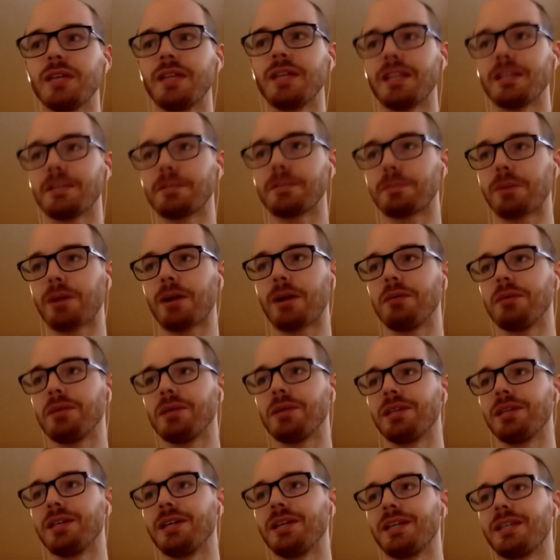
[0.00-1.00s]
that's
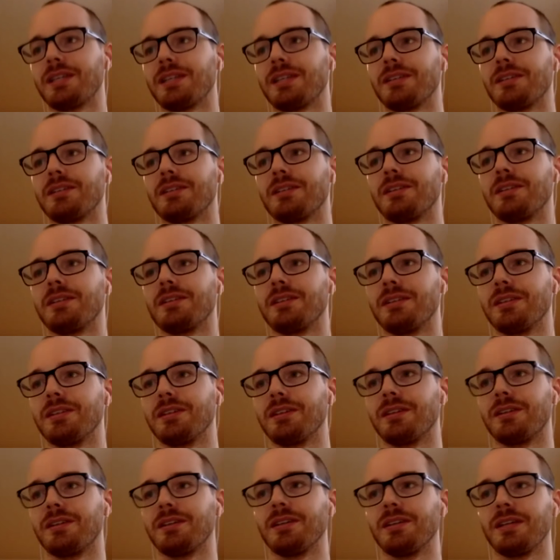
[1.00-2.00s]
probably like
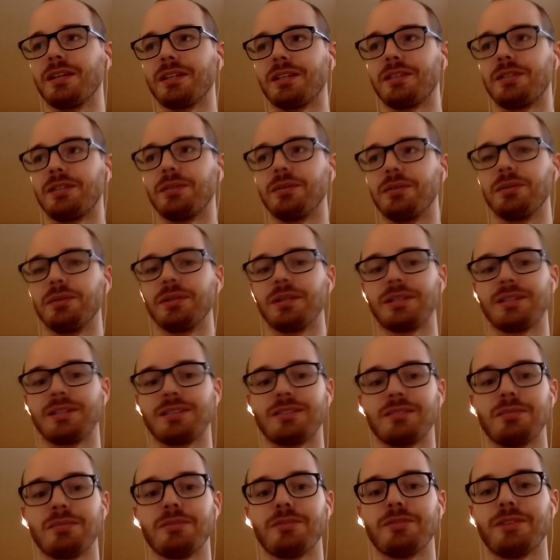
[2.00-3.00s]
the like two like
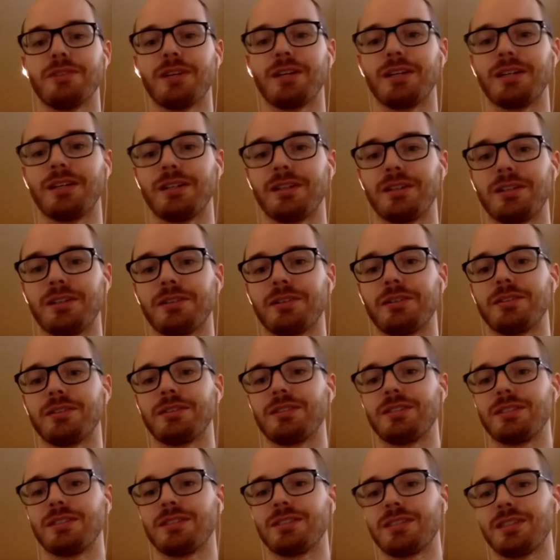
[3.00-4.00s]
simplifying
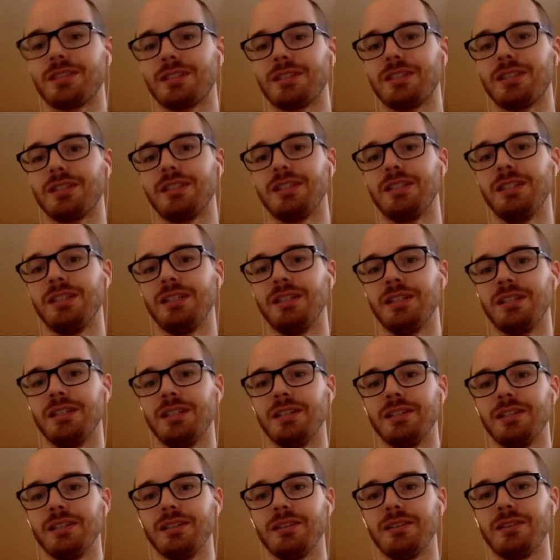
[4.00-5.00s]
characteristics that
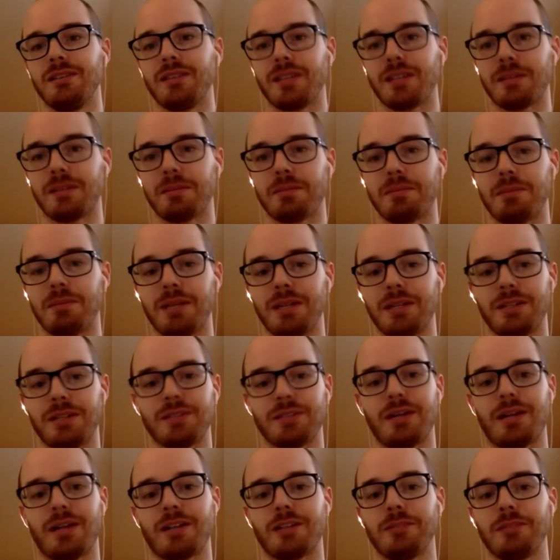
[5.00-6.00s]
like make it
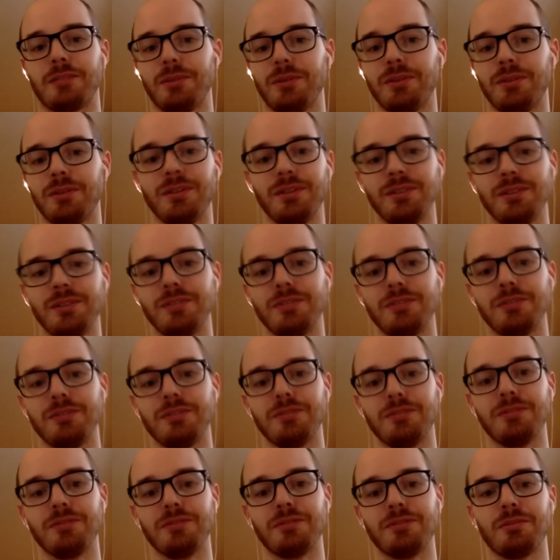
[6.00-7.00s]
tractable
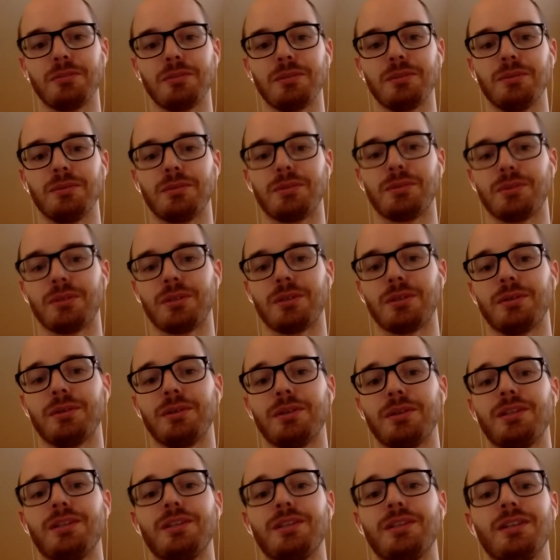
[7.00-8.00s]
for people to work
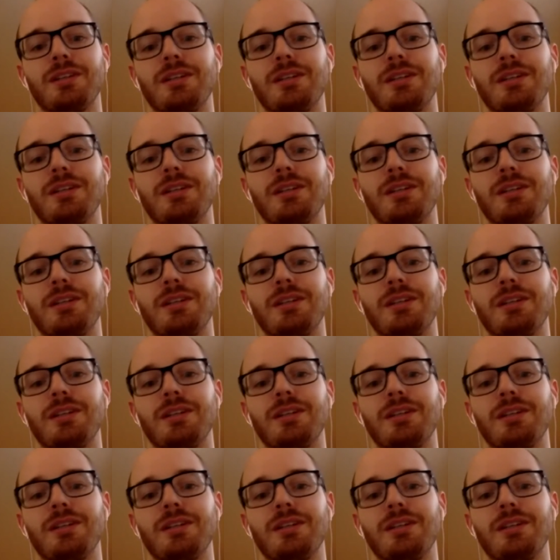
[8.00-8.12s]
with.